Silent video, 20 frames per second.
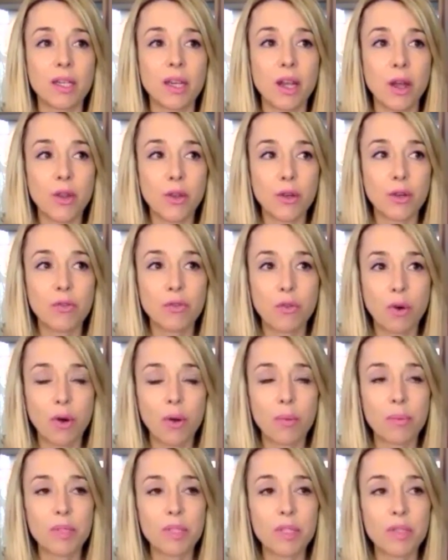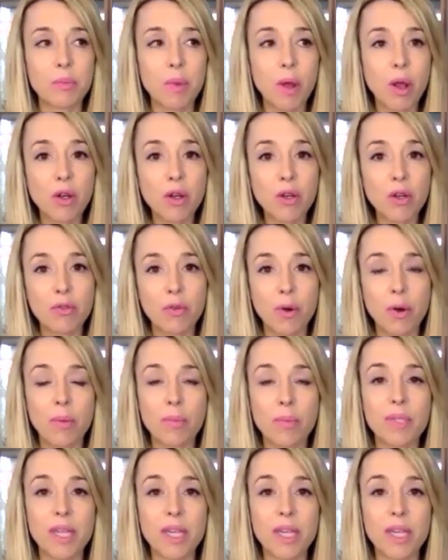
other forms, smaller forms,